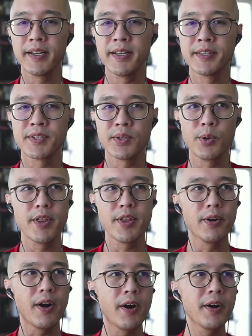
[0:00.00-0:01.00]
And so
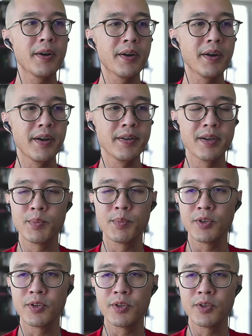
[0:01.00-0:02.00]
there are a
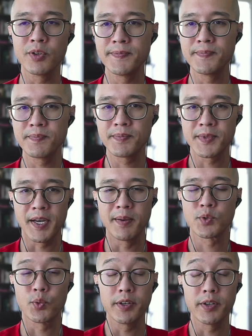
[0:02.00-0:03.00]
number of
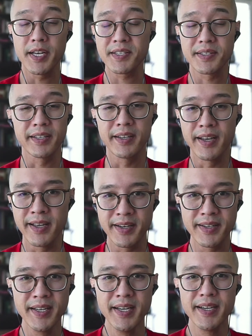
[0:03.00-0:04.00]
times where you're testing and